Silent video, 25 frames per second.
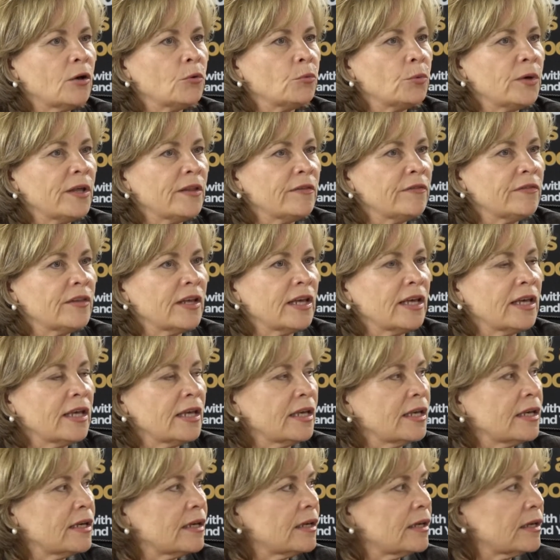when
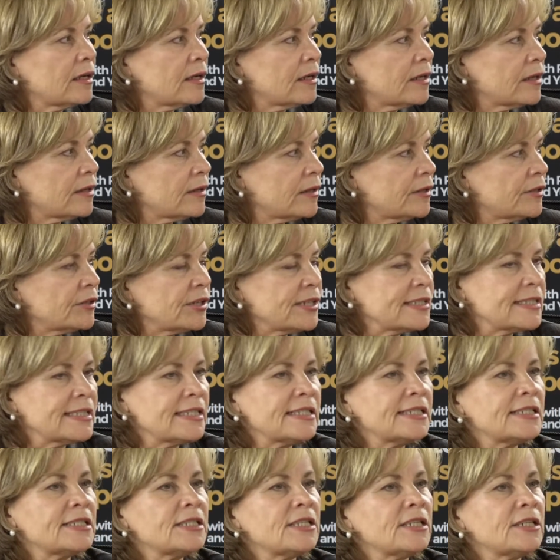they
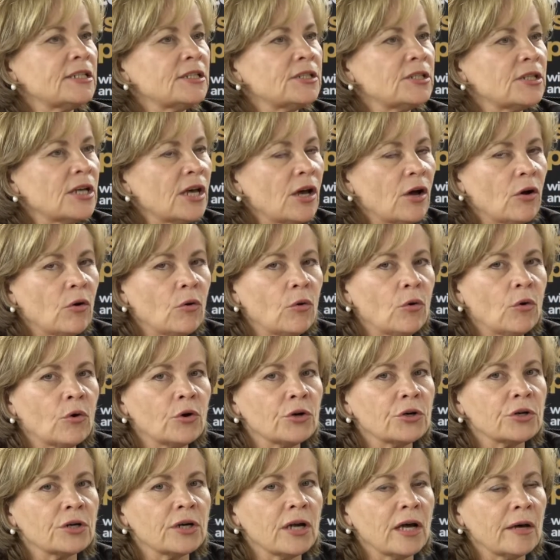resisted,
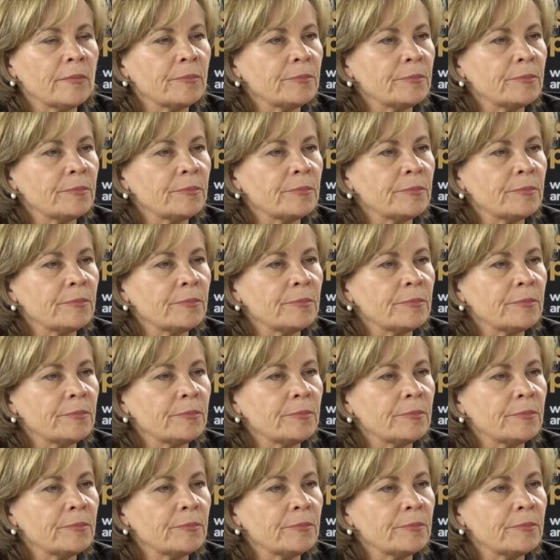or